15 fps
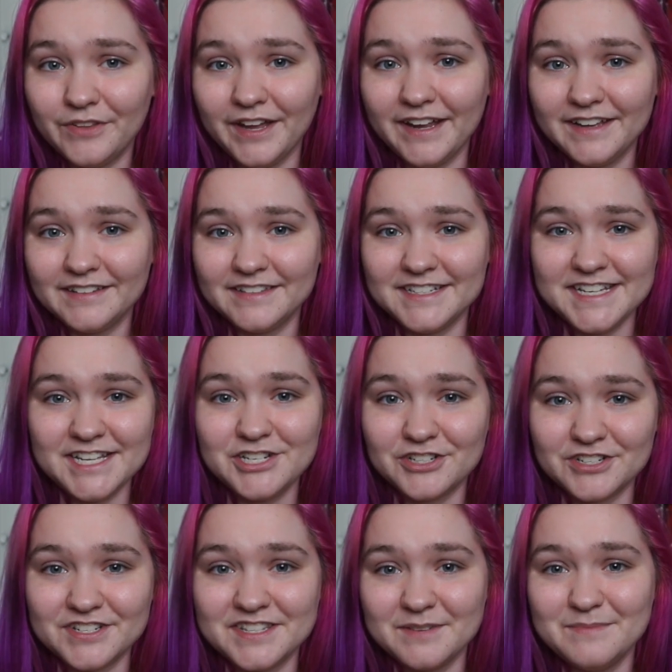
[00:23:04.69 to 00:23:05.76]
like the
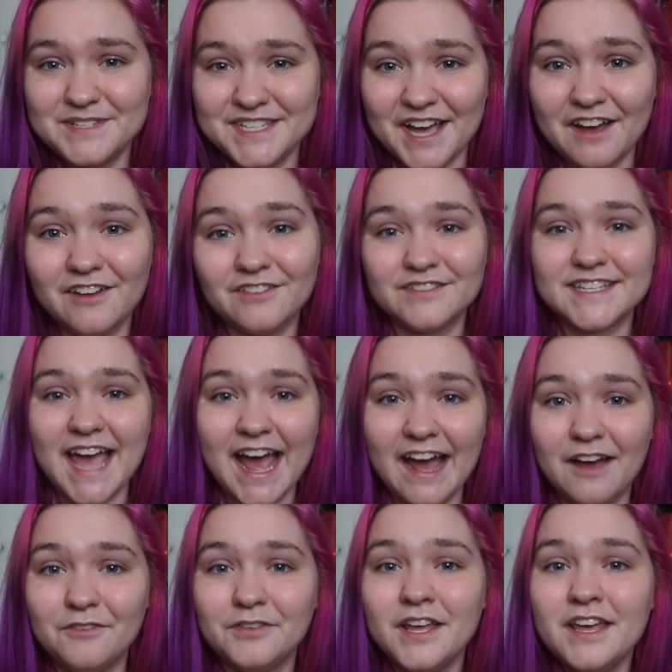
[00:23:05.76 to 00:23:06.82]
teachers themselves
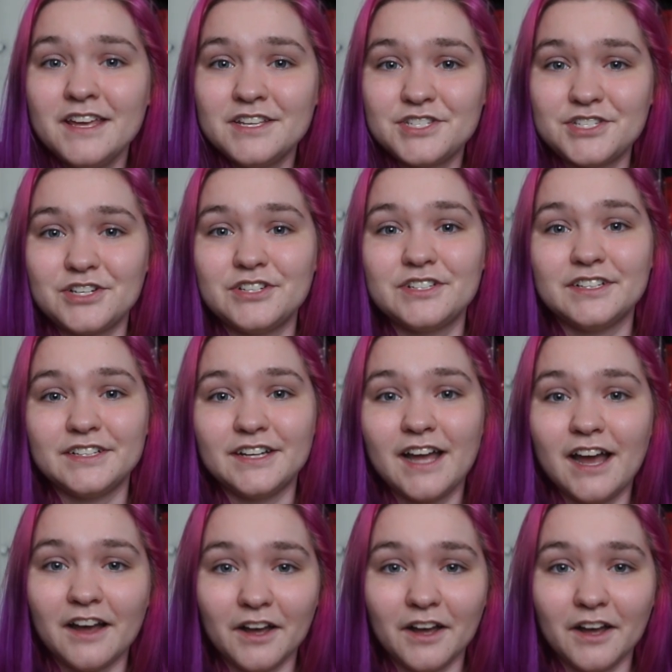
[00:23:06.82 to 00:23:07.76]
have certain